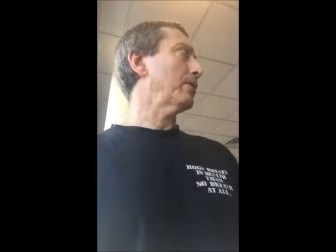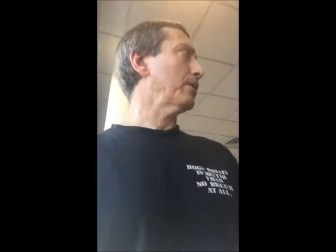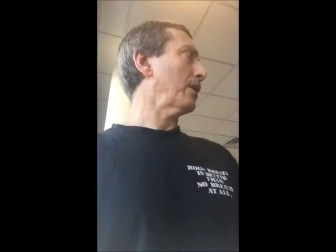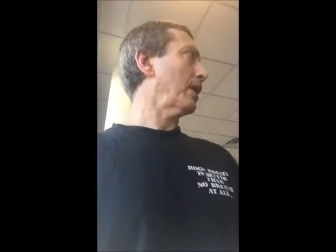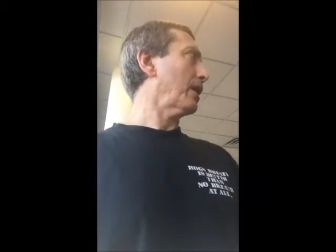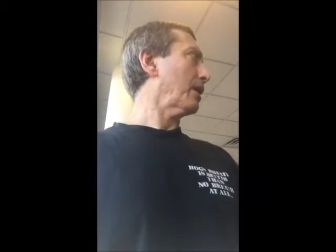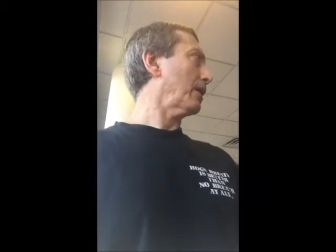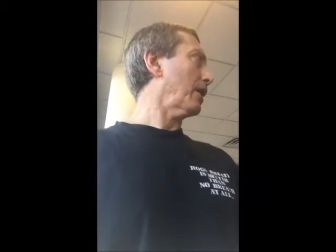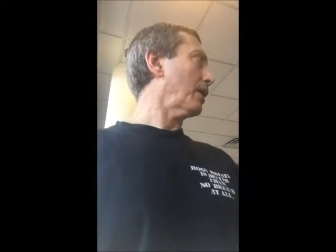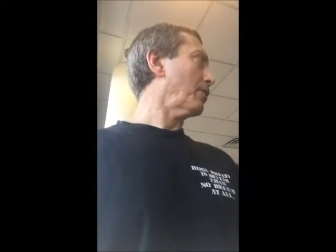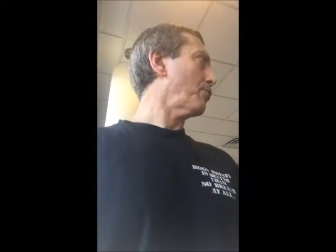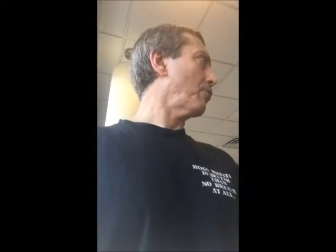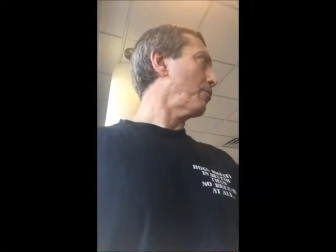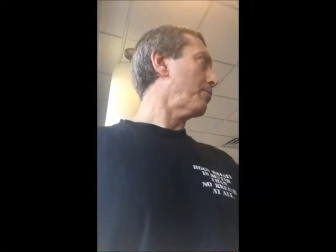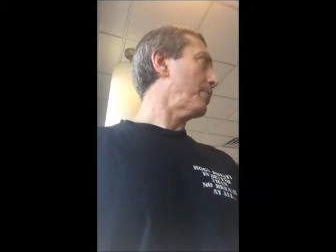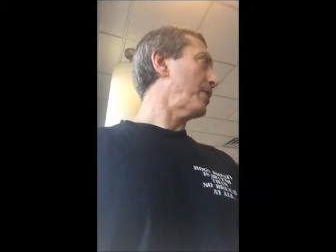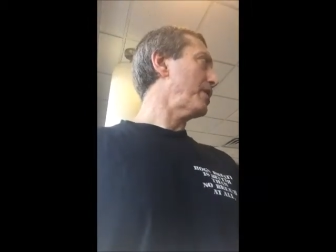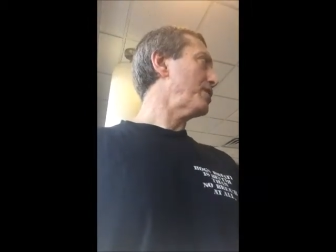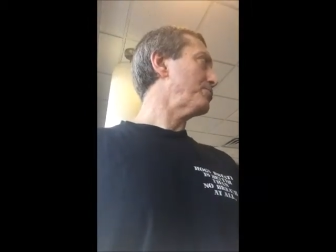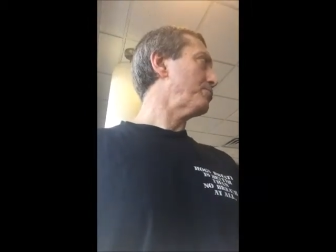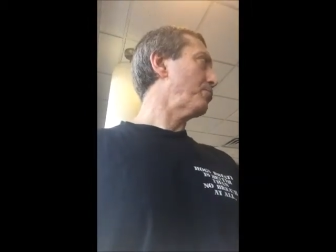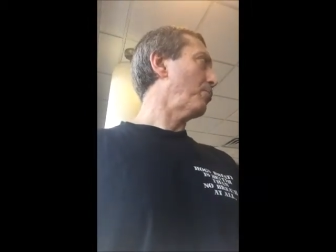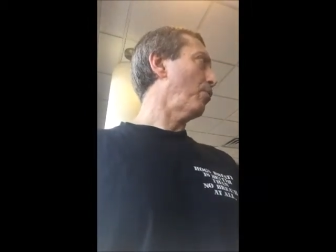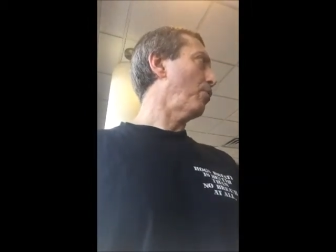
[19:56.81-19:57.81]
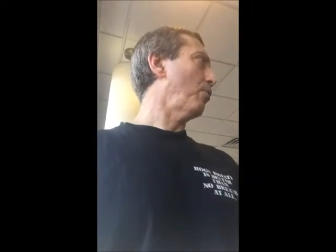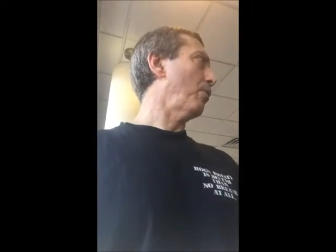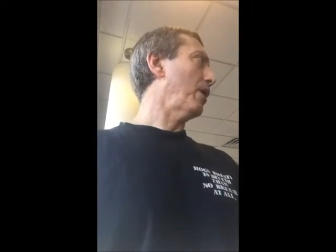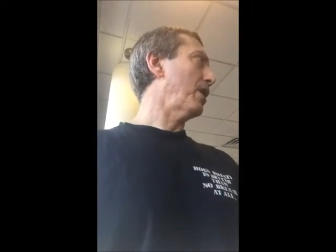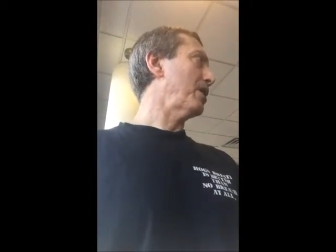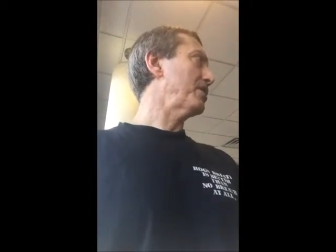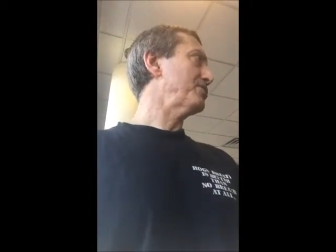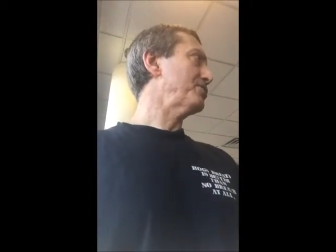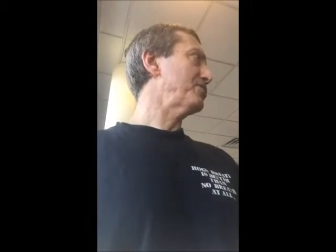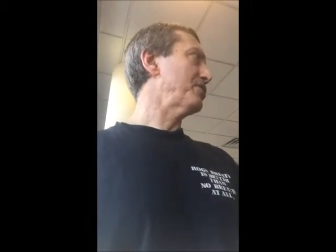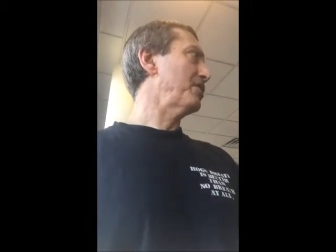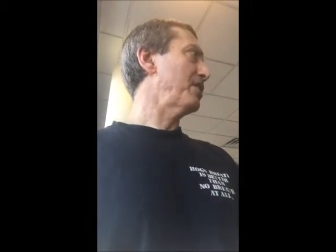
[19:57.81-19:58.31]
like like with baseball, why
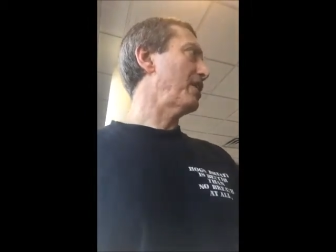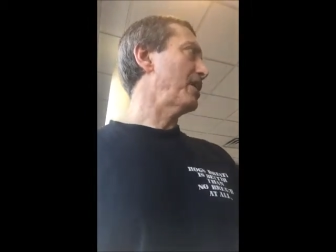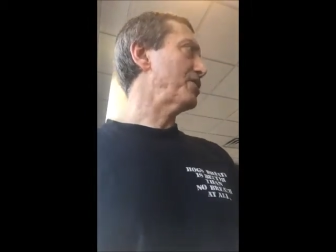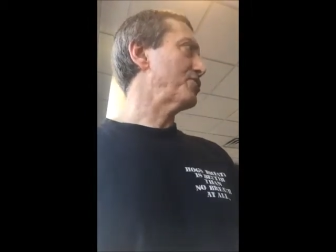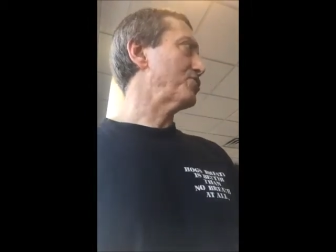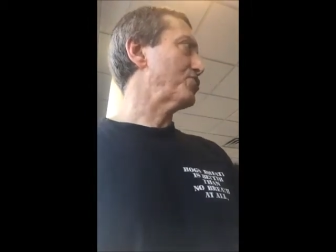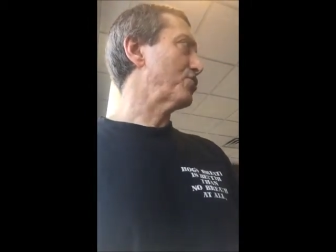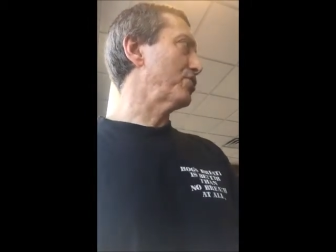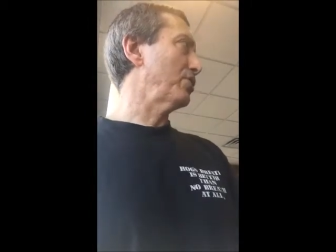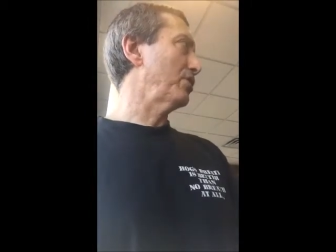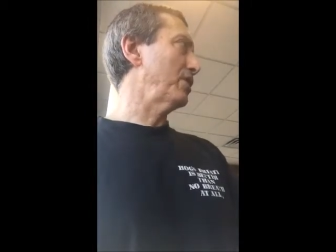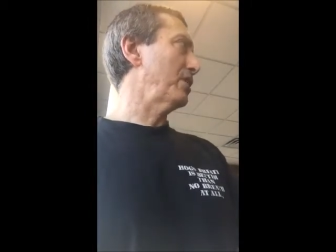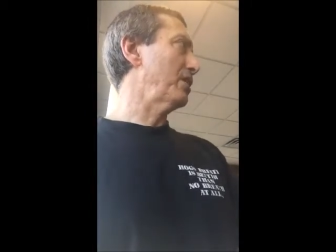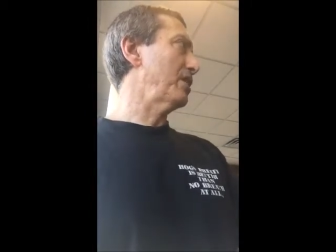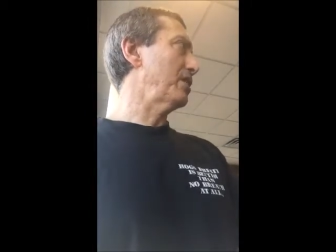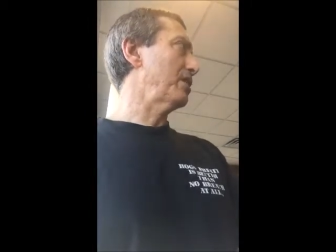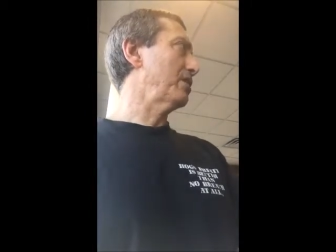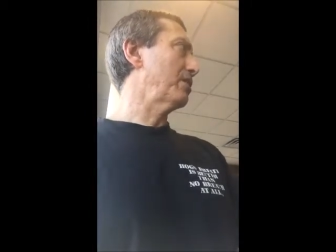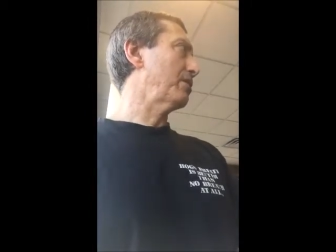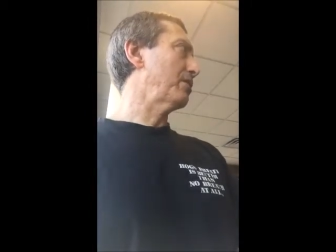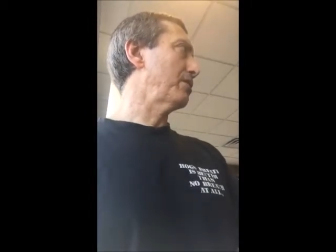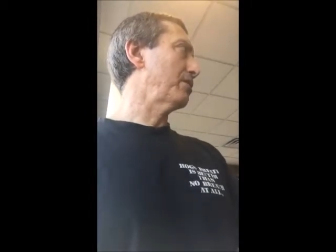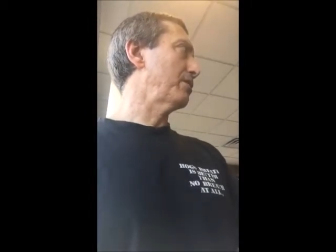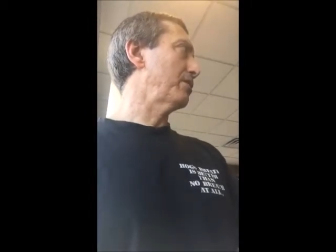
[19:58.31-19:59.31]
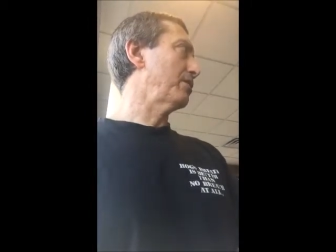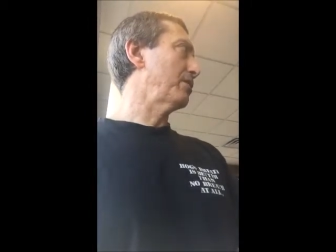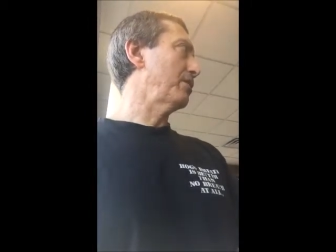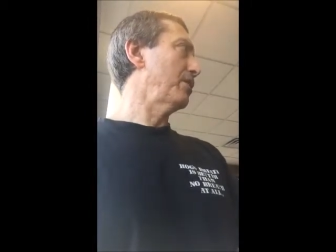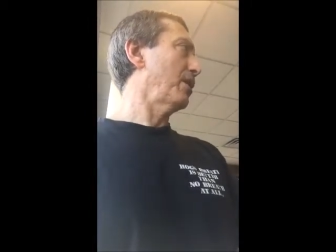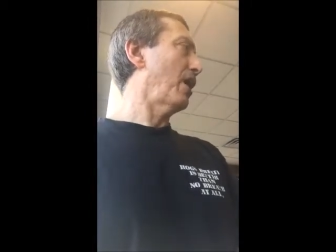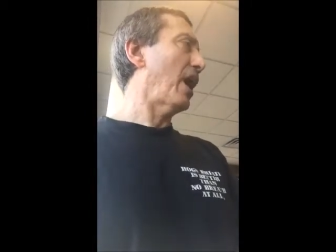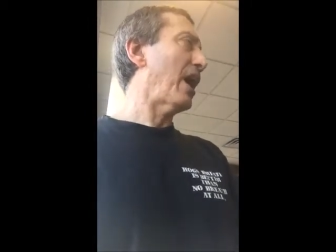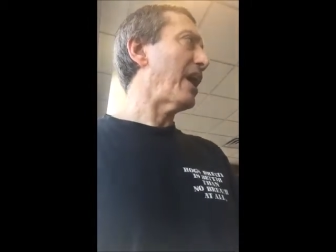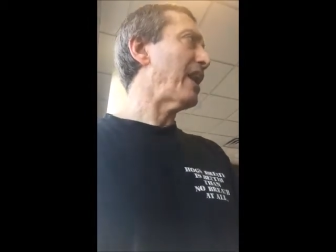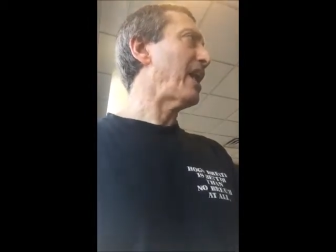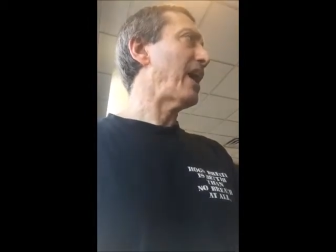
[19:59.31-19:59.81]
does the National League
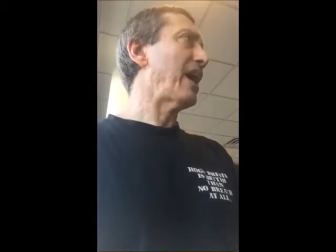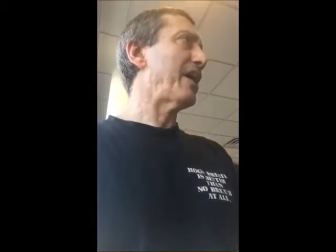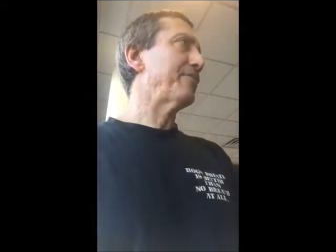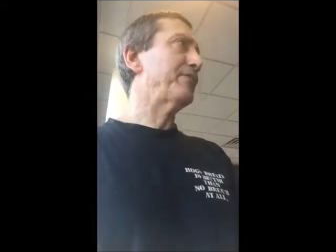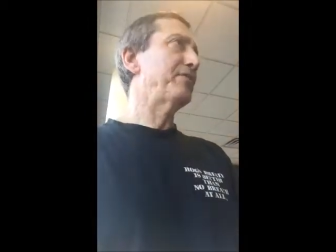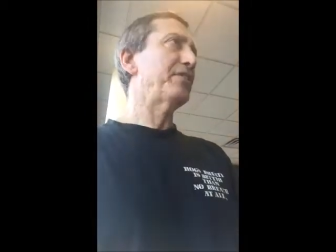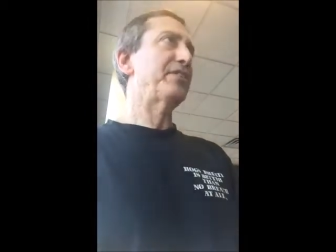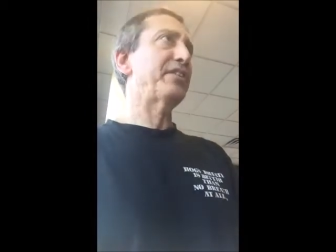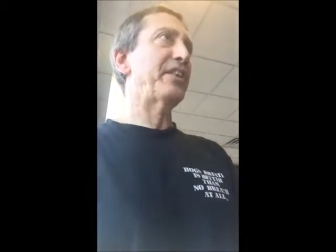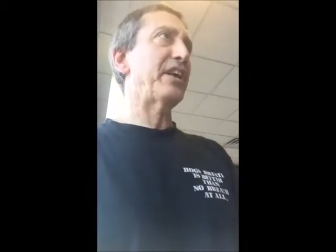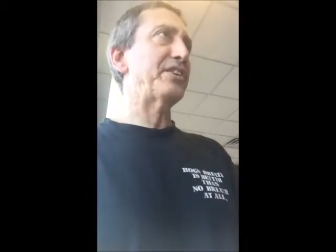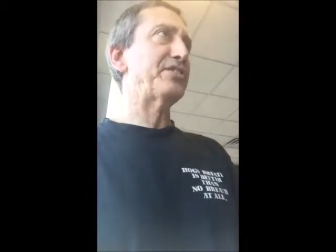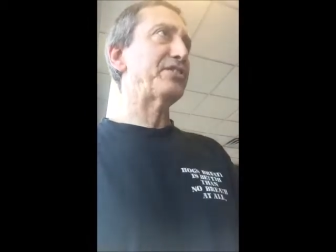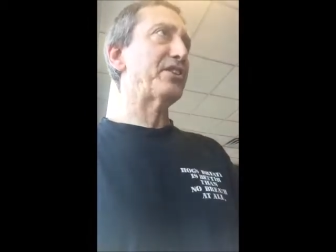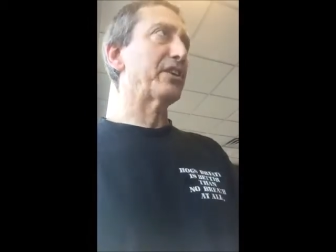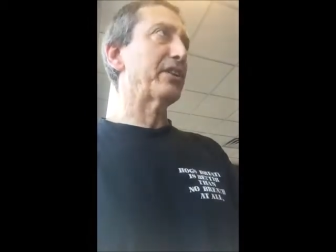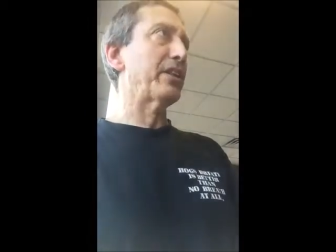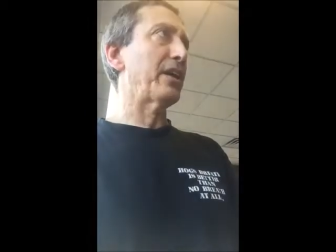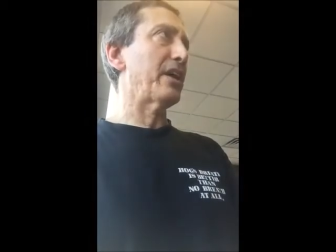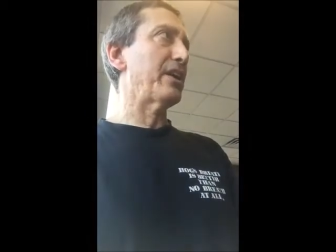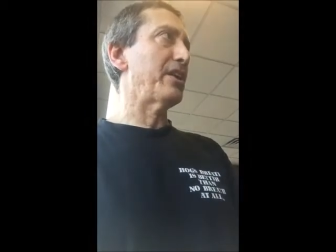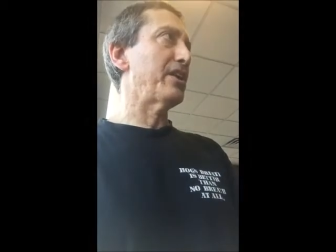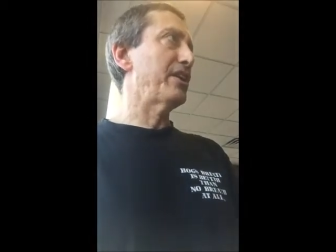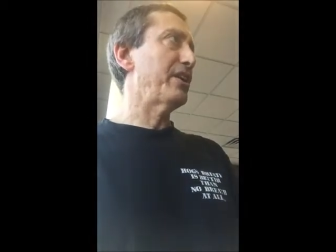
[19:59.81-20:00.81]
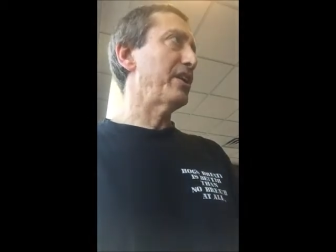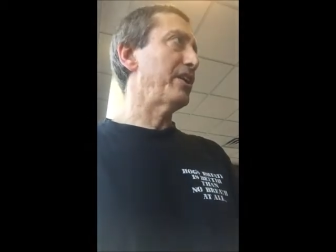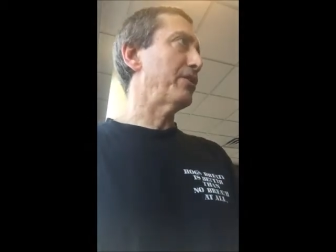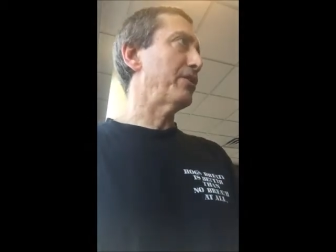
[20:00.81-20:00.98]
not have the designated